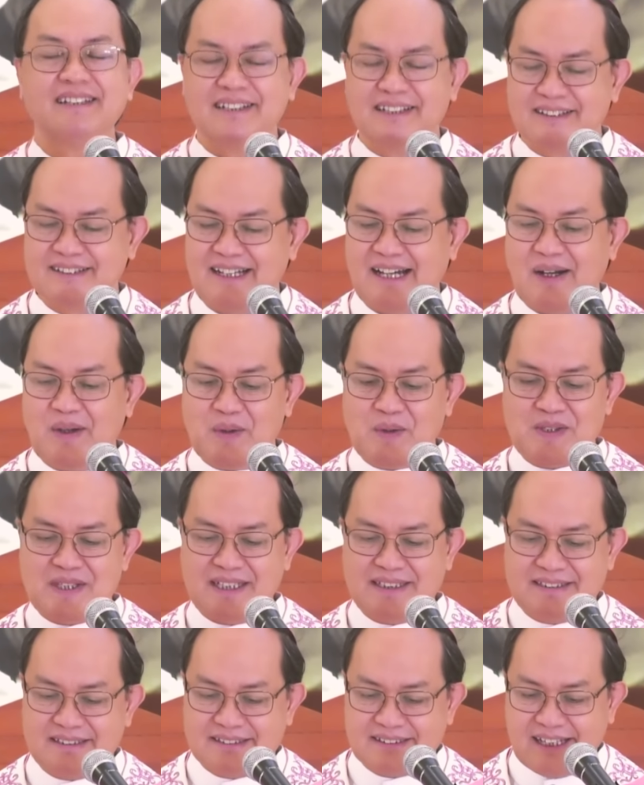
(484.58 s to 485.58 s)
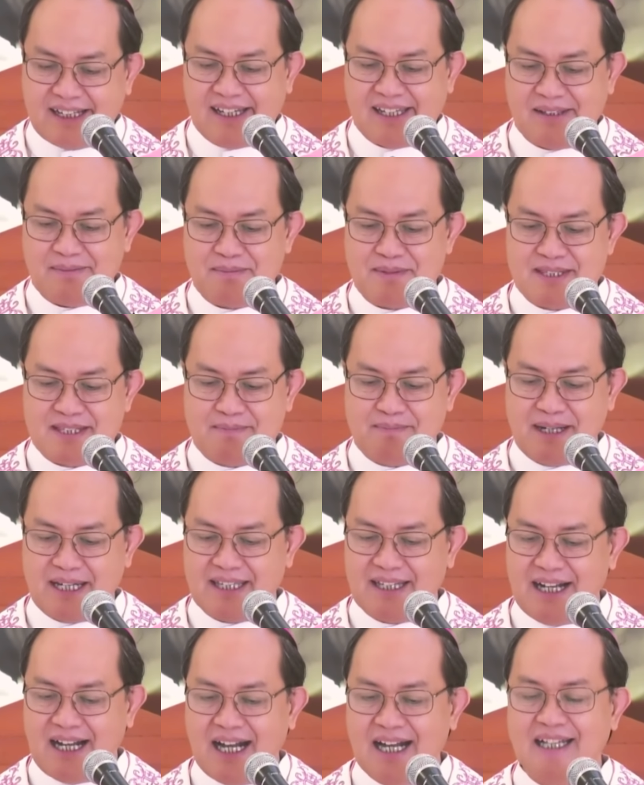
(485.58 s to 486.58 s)
1,000 times by
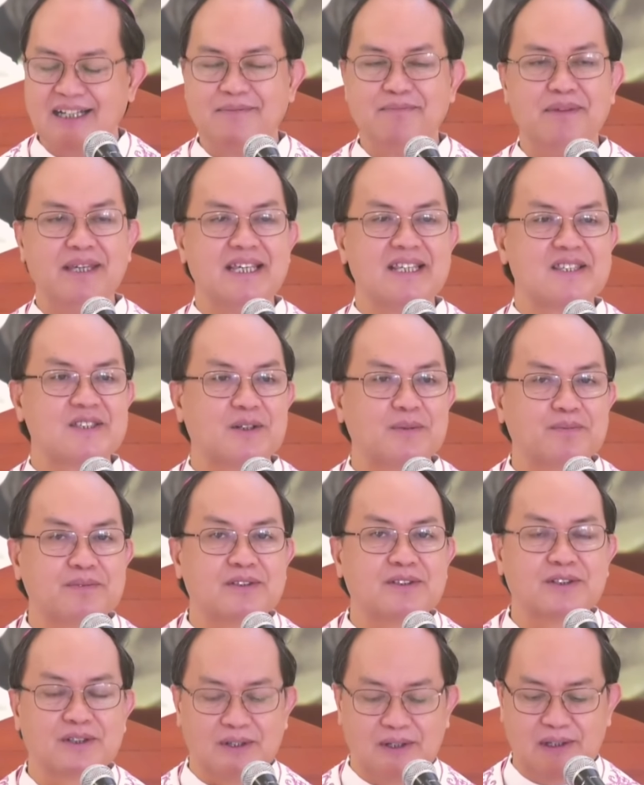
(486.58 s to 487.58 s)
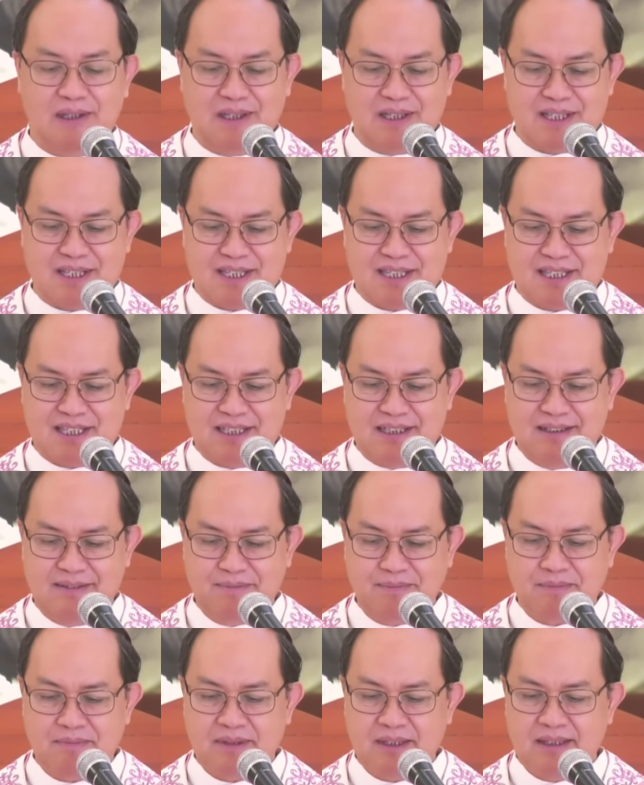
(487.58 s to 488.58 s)
armies of trolls
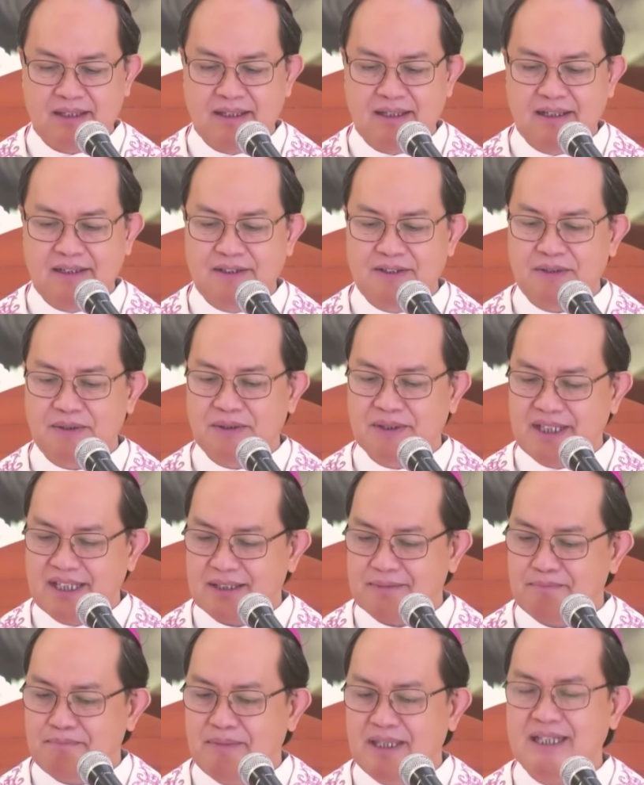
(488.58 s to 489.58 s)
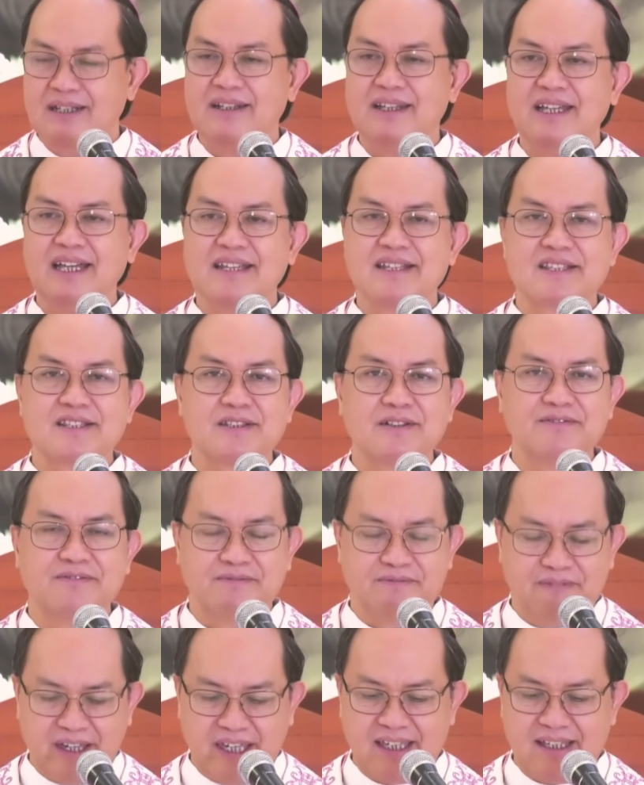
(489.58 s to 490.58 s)
through their myriads of
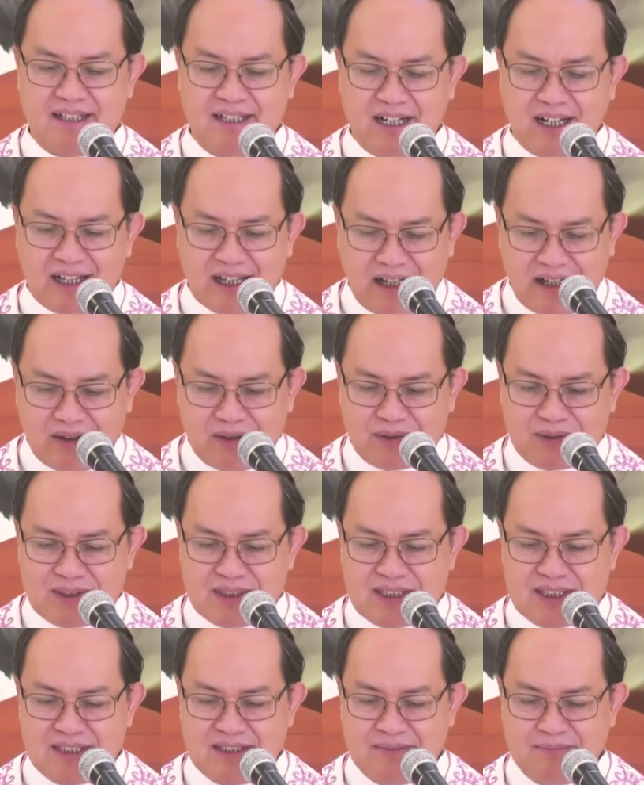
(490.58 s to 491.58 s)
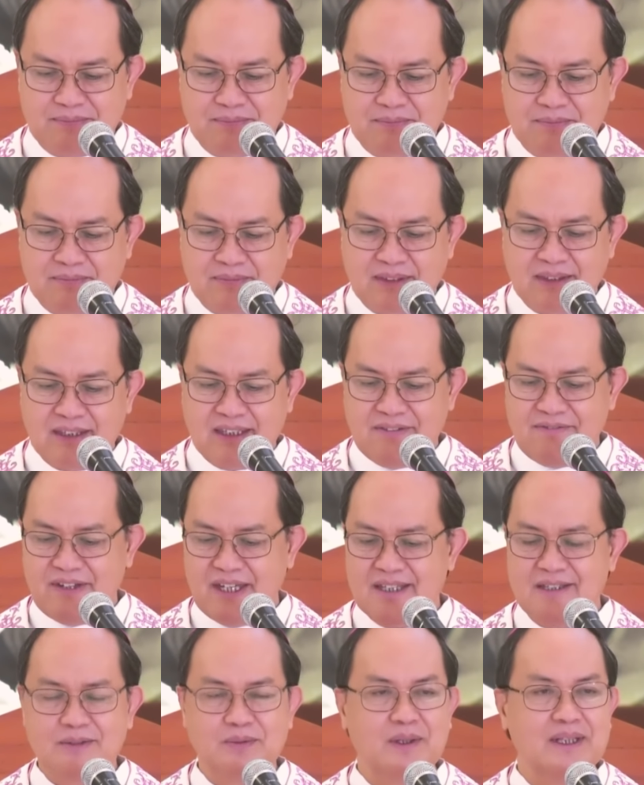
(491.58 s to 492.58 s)
fake accounts,
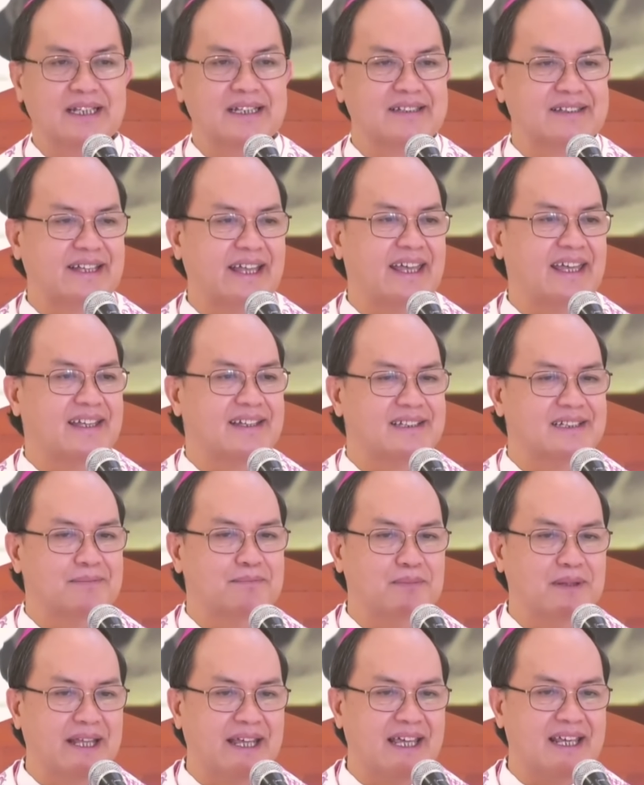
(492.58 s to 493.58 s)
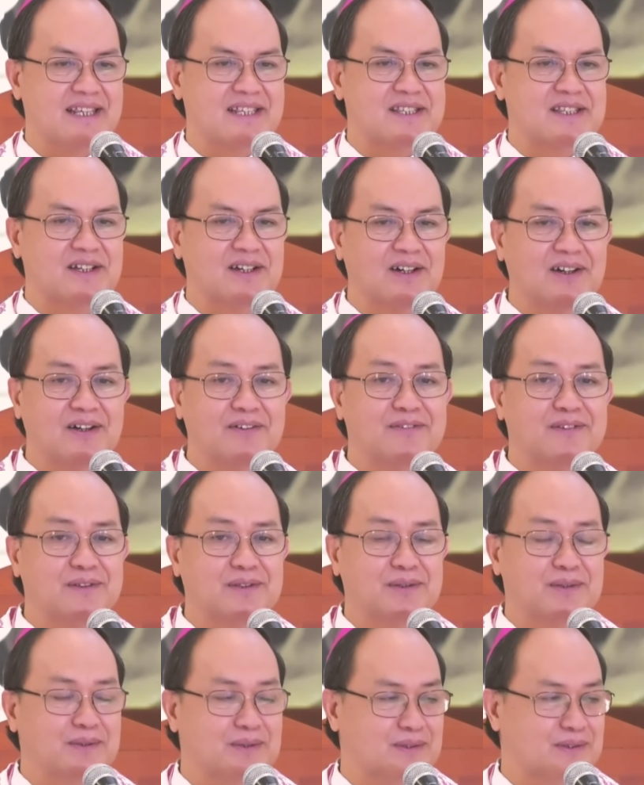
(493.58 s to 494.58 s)
eventually take the place of
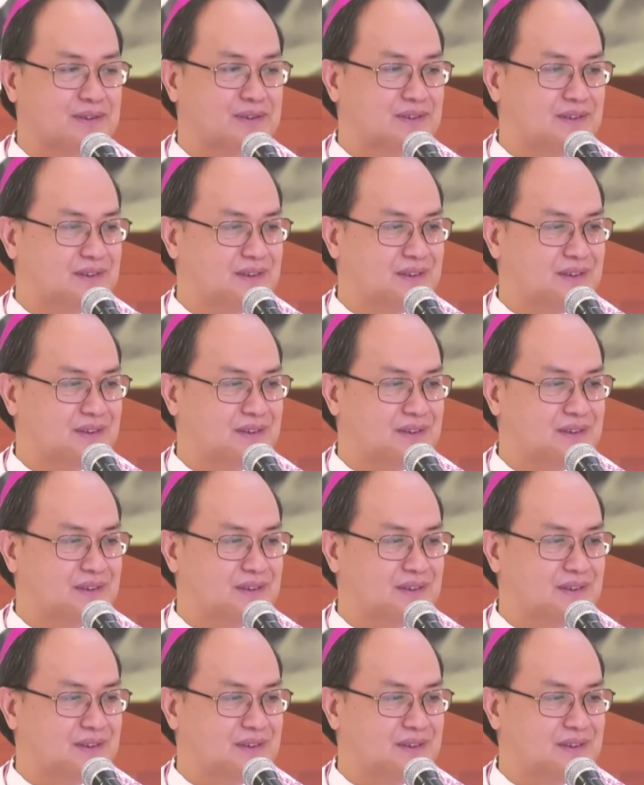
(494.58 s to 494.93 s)
truth.